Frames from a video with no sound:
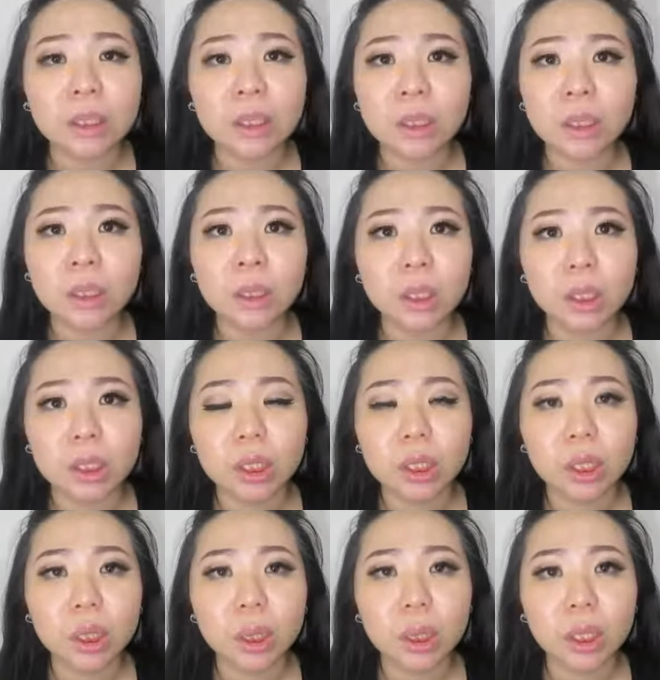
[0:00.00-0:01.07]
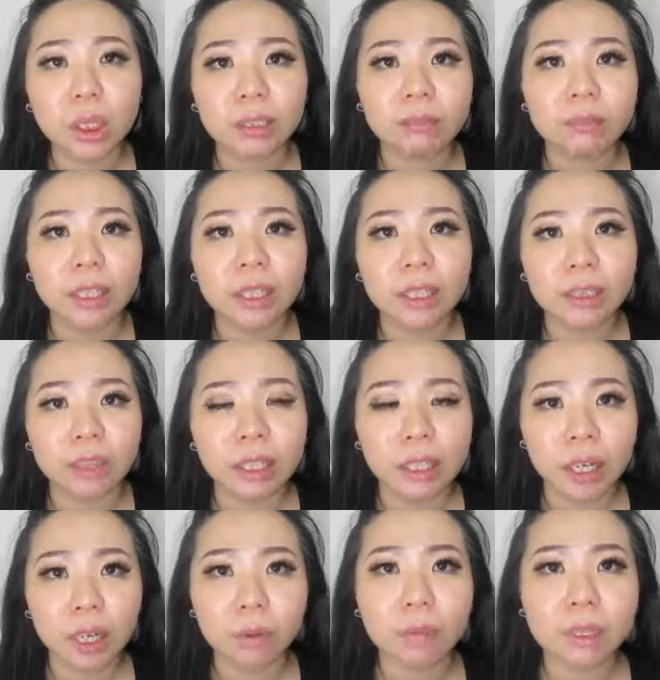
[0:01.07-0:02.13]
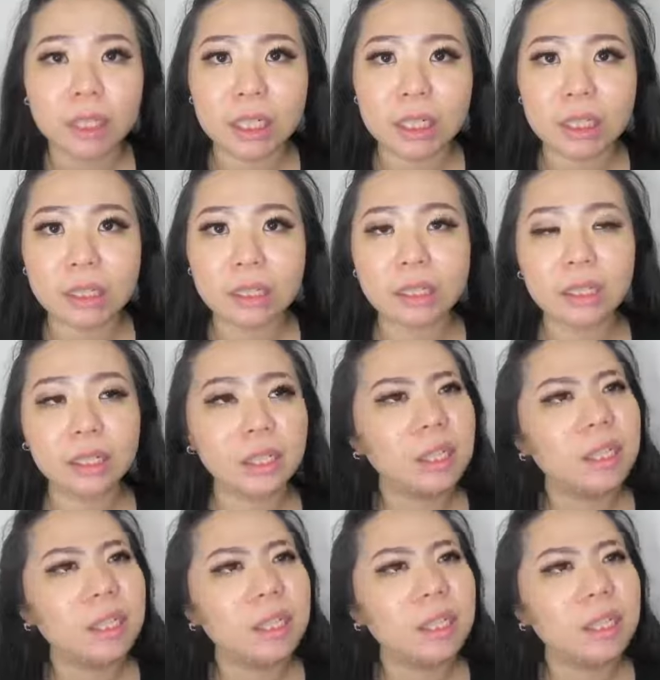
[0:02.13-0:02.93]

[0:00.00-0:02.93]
look horrifying right now because